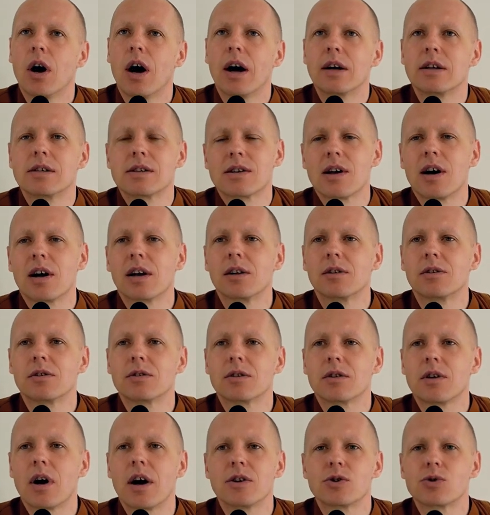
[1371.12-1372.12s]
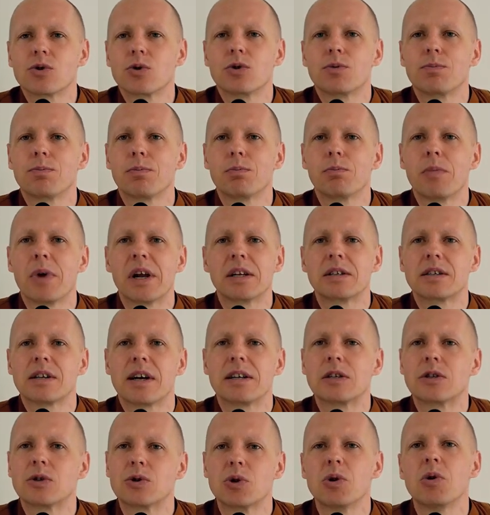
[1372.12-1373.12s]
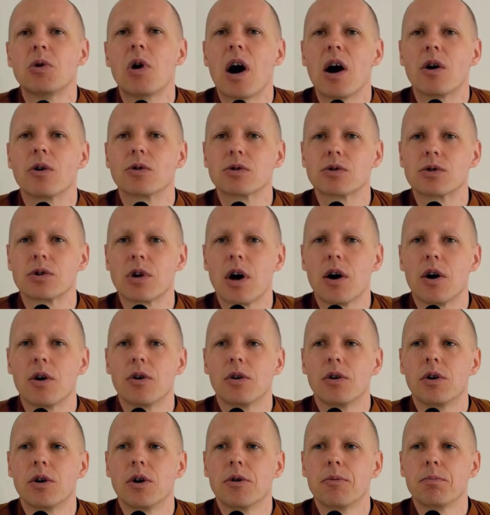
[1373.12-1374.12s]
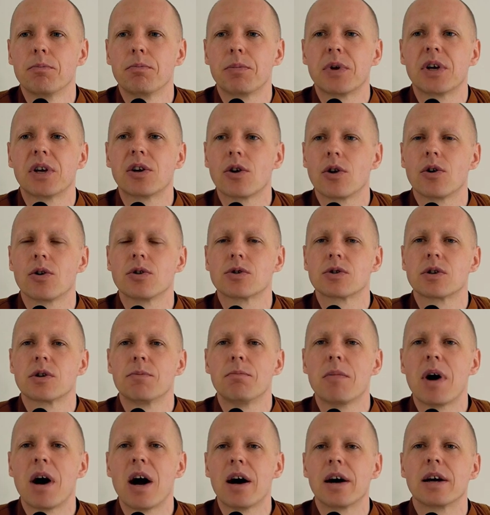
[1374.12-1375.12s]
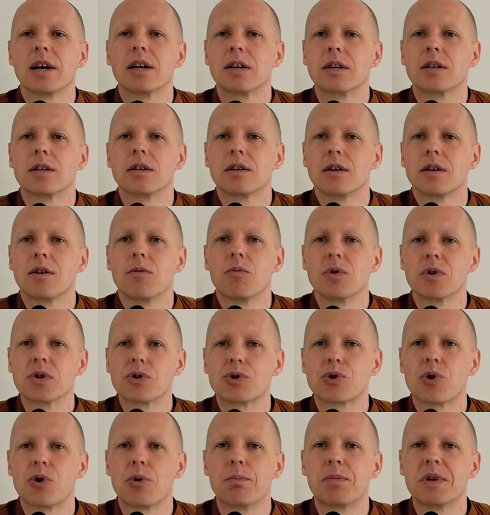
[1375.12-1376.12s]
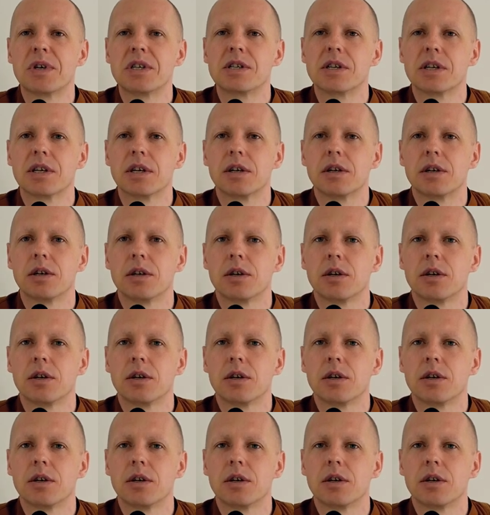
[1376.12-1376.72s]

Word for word: I started, I should meditate two hours now because the mind was so busy.